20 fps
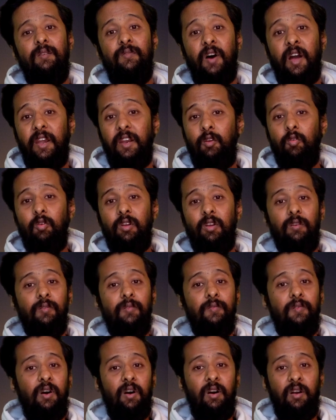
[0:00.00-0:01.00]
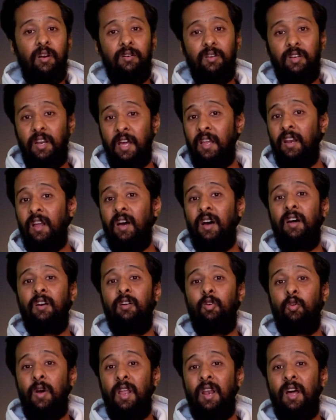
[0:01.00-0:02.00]
why to give uh, 10 hour
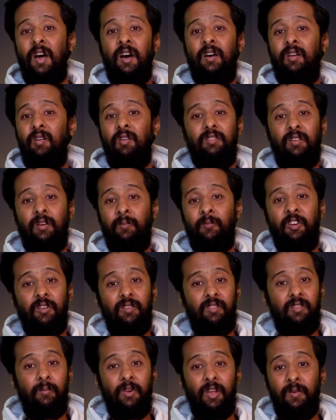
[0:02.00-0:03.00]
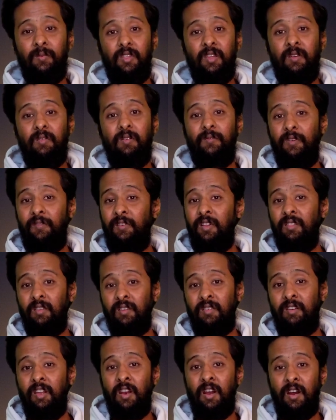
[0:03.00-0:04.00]
12 hour or somewhere sometimes even 15
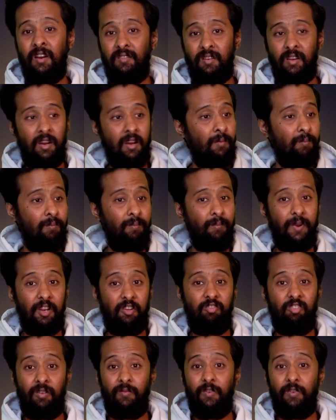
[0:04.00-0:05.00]
16 hours ka pressure